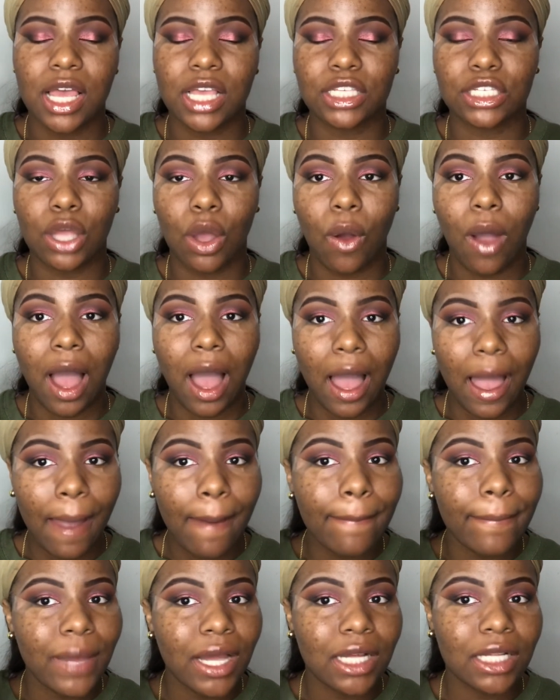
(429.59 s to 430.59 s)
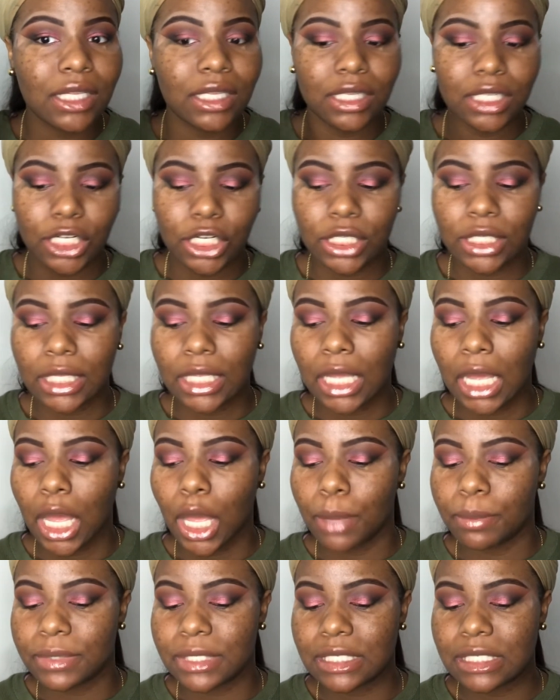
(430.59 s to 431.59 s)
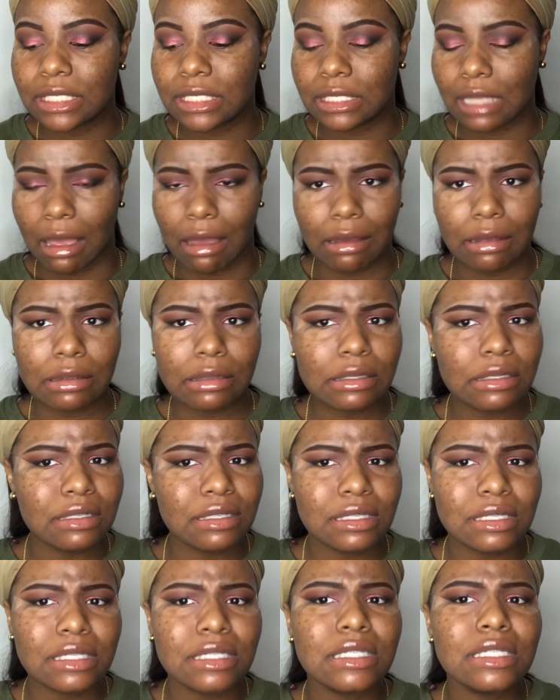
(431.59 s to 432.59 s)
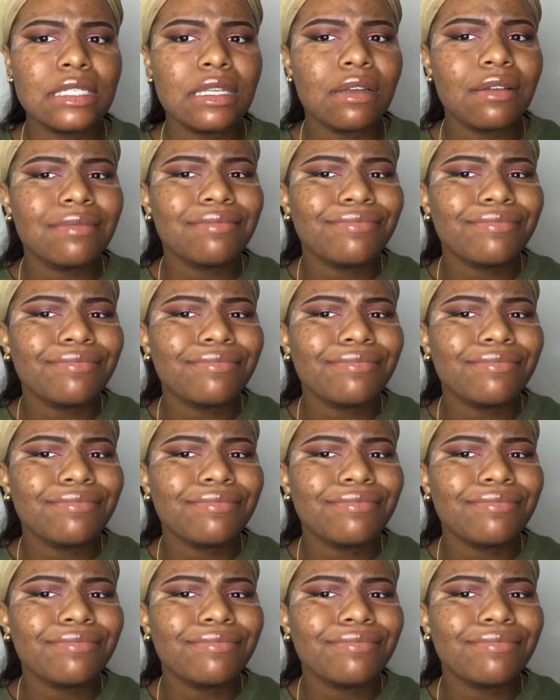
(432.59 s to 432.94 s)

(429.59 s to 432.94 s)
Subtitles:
So I'm clearly obsessed.